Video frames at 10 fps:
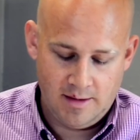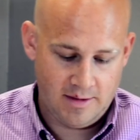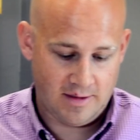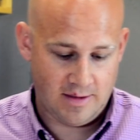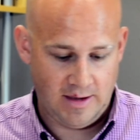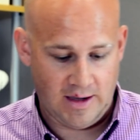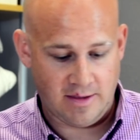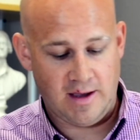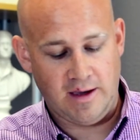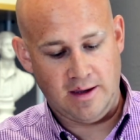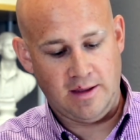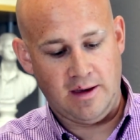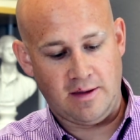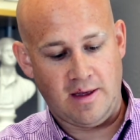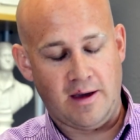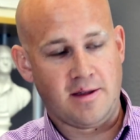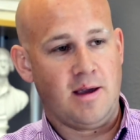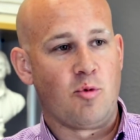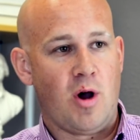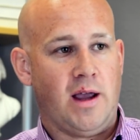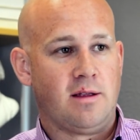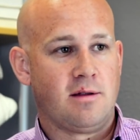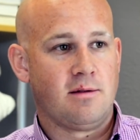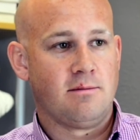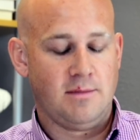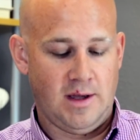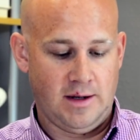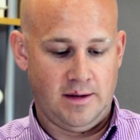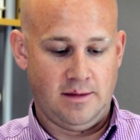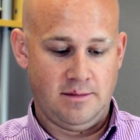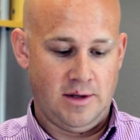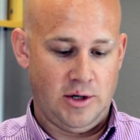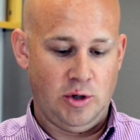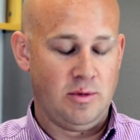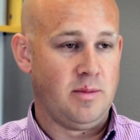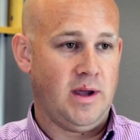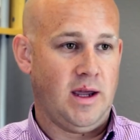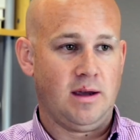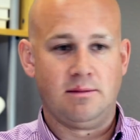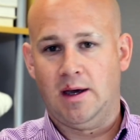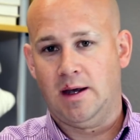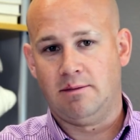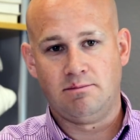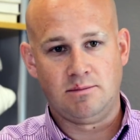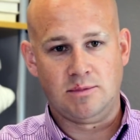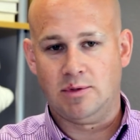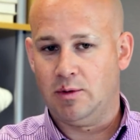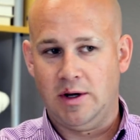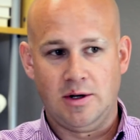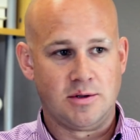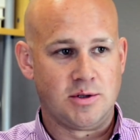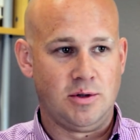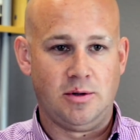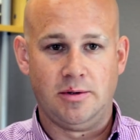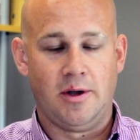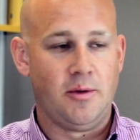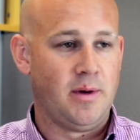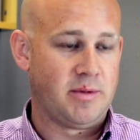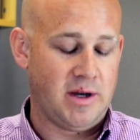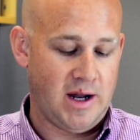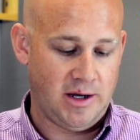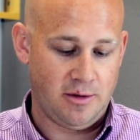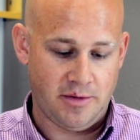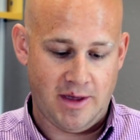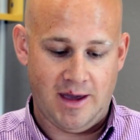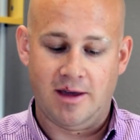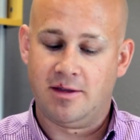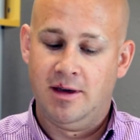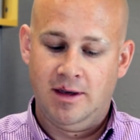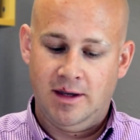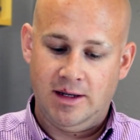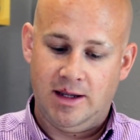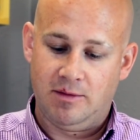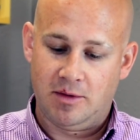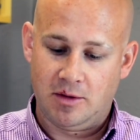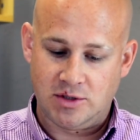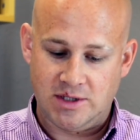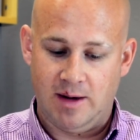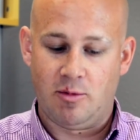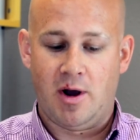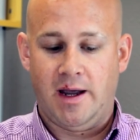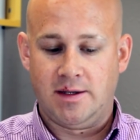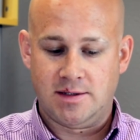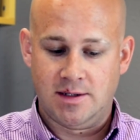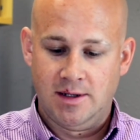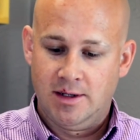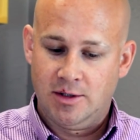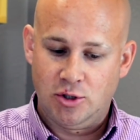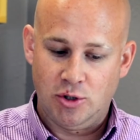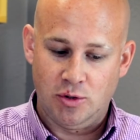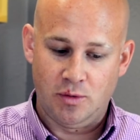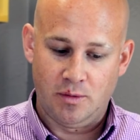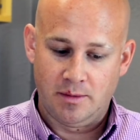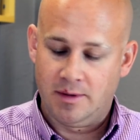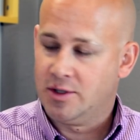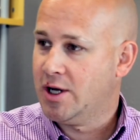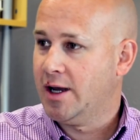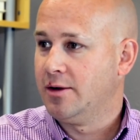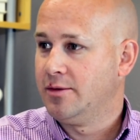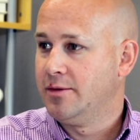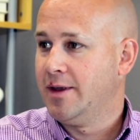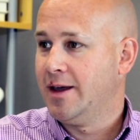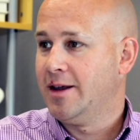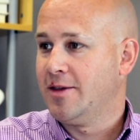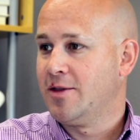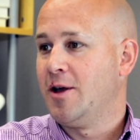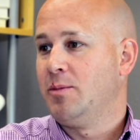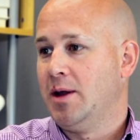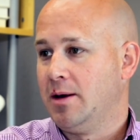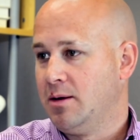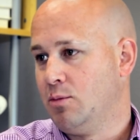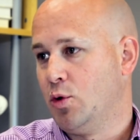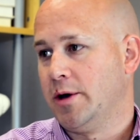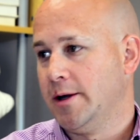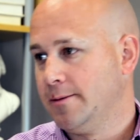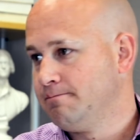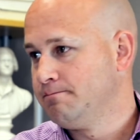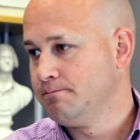It's taking the exact same rights that a human being at 3 years old all the way up to 90-year-olds has, and giving those same rights to a child that has not been born yet.